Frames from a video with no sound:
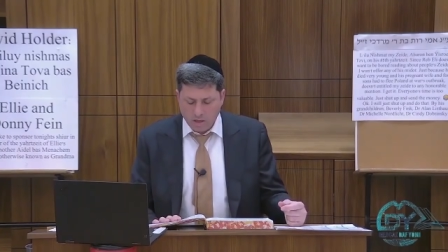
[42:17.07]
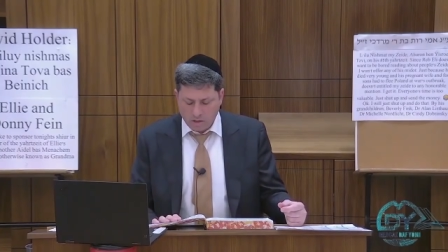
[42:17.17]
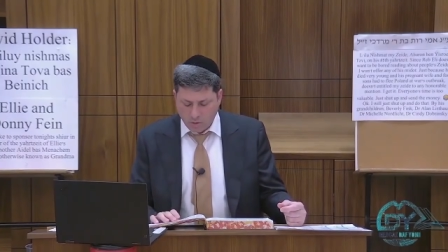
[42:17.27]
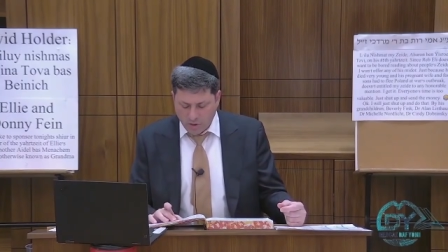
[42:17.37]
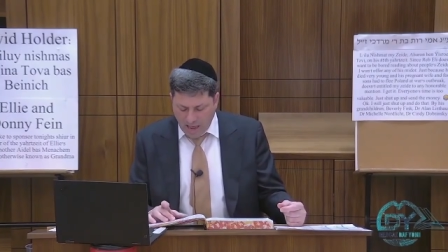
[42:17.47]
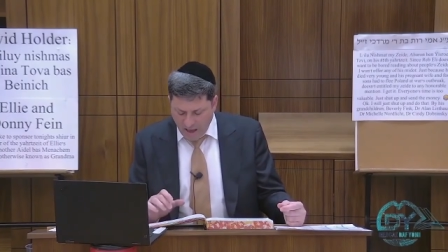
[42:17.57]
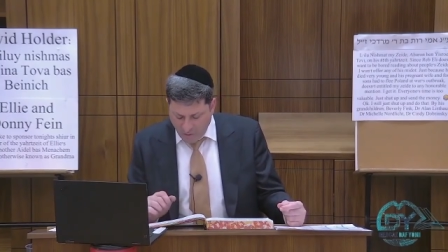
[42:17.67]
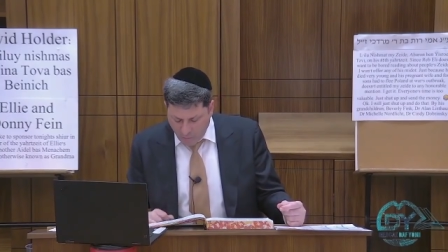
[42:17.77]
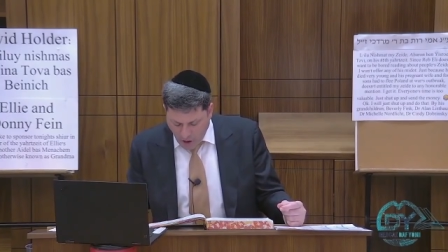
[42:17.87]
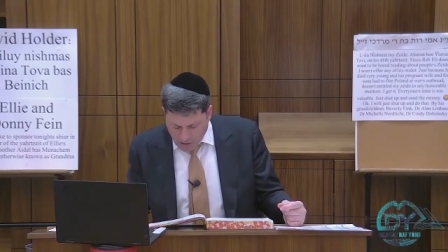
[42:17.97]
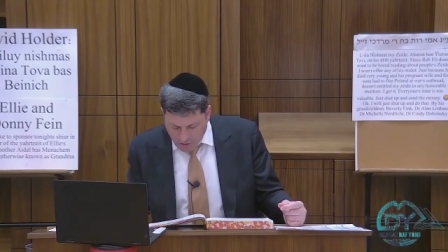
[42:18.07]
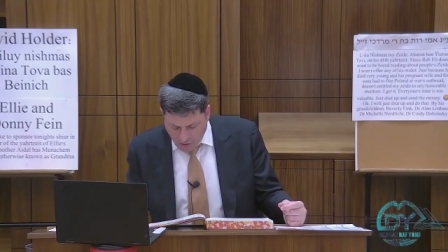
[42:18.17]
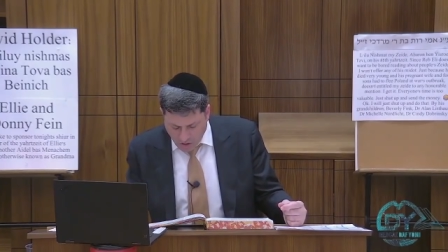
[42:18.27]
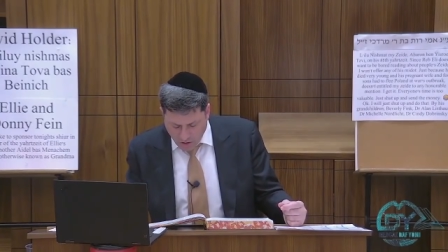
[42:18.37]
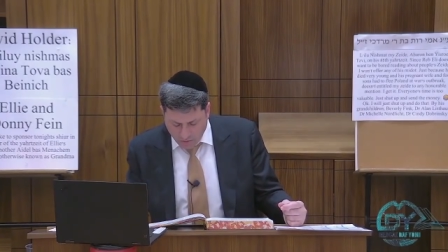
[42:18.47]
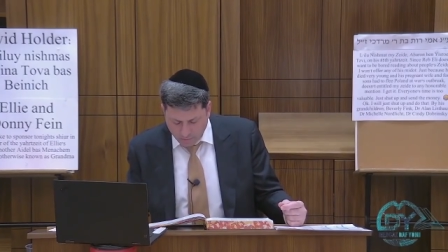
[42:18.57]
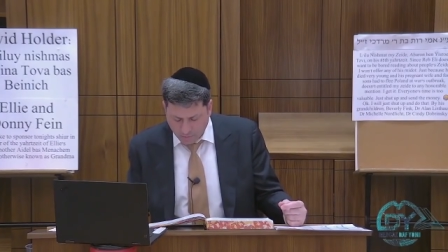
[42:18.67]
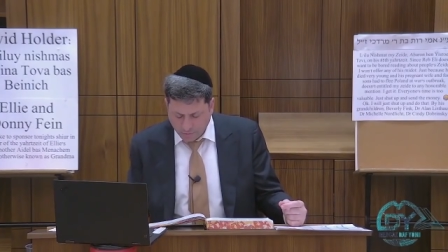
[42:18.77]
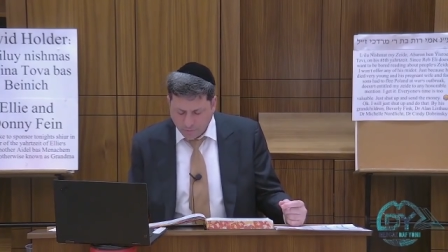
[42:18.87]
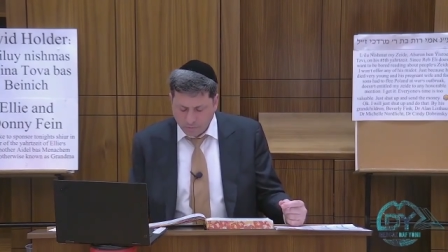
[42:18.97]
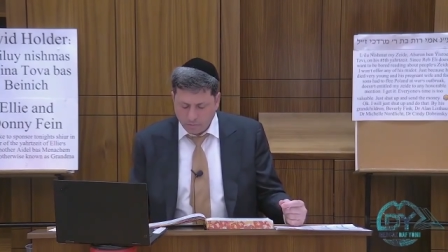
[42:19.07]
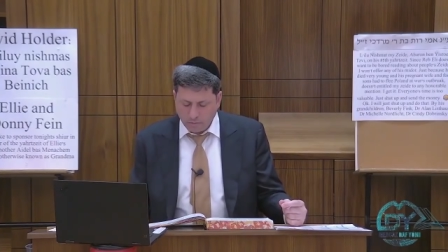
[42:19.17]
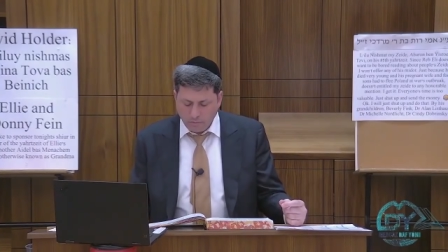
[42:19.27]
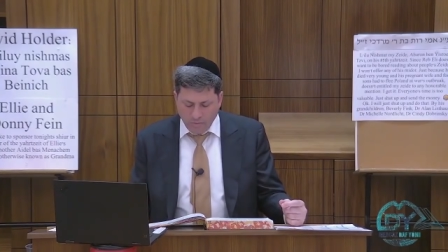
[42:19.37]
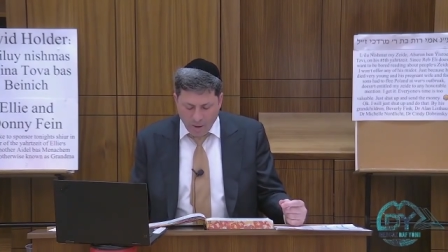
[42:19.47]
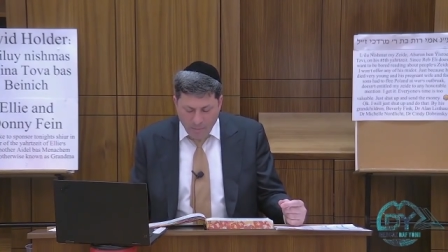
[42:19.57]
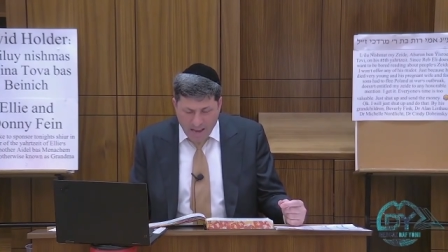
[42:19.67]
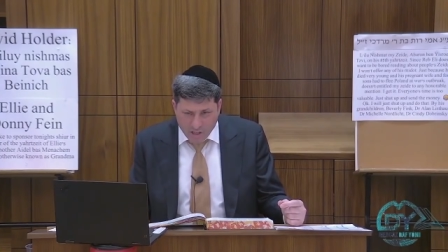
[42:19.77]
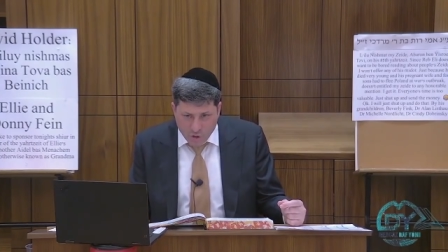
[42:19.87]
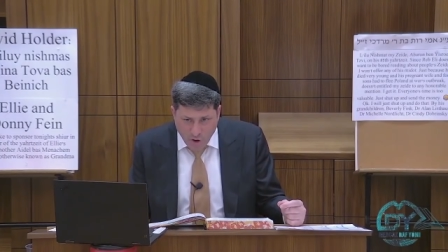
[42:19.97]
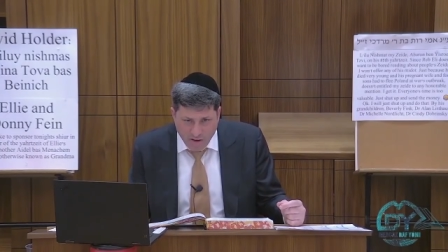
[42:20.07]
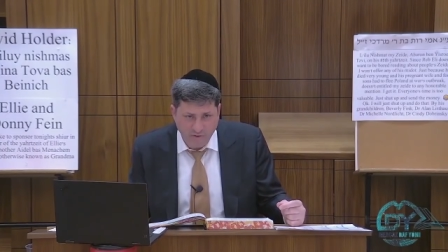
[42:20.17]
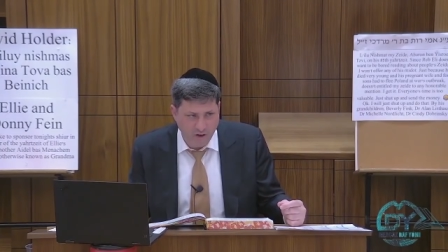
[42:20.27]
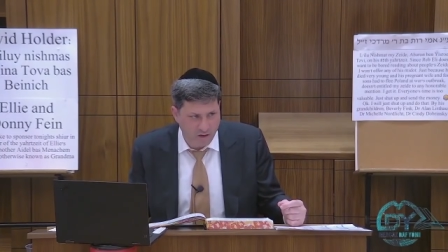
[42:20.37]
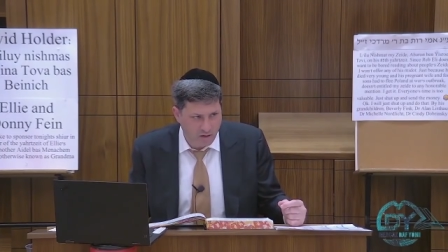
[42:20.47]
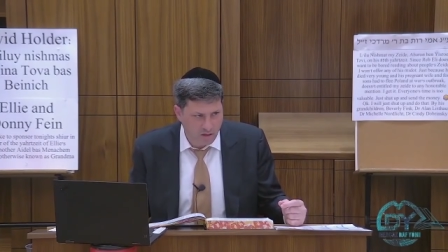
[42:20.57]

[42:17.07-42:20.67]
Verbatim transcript: So we have a pasuk by treifa.